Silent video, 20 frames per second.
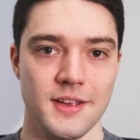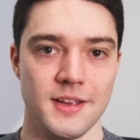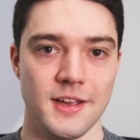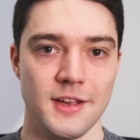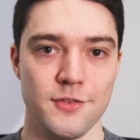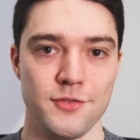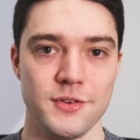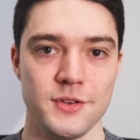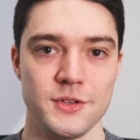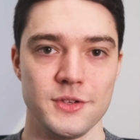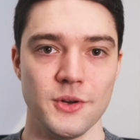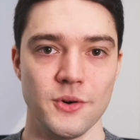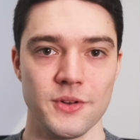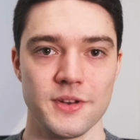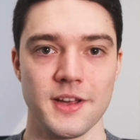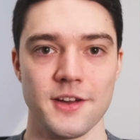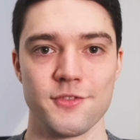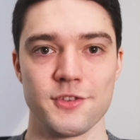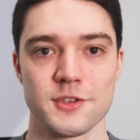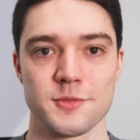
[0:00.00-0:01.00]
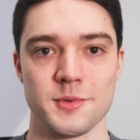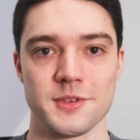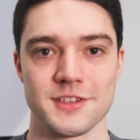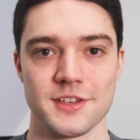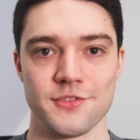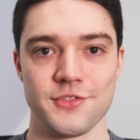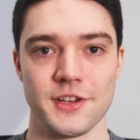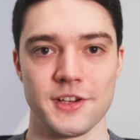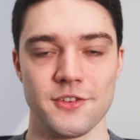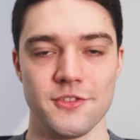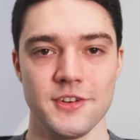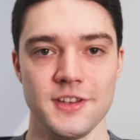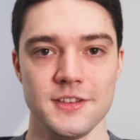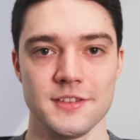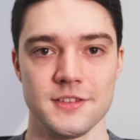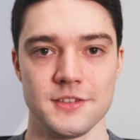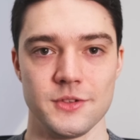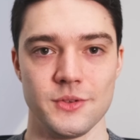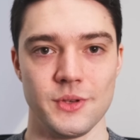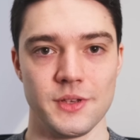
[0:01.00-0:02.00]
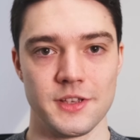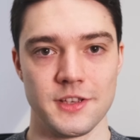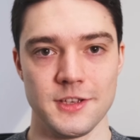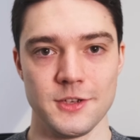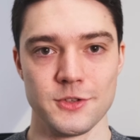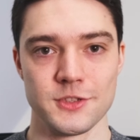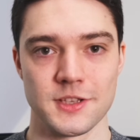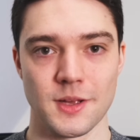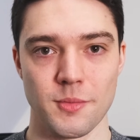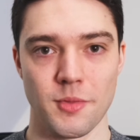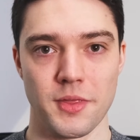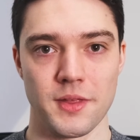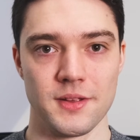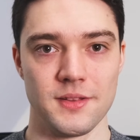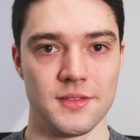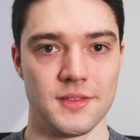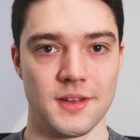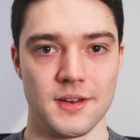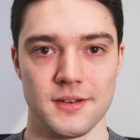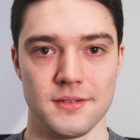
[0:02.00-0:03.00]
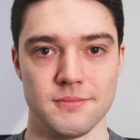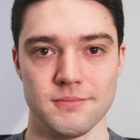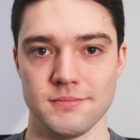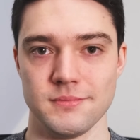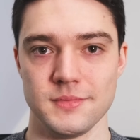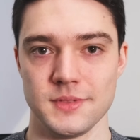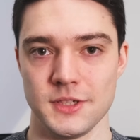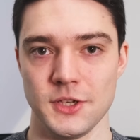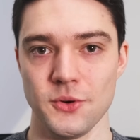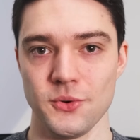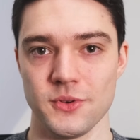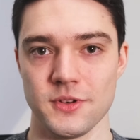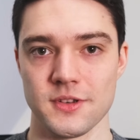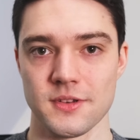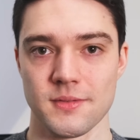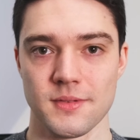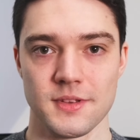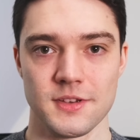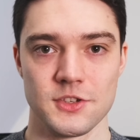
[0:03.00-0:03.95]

If you don't have a specific reason to EQ something, then don't.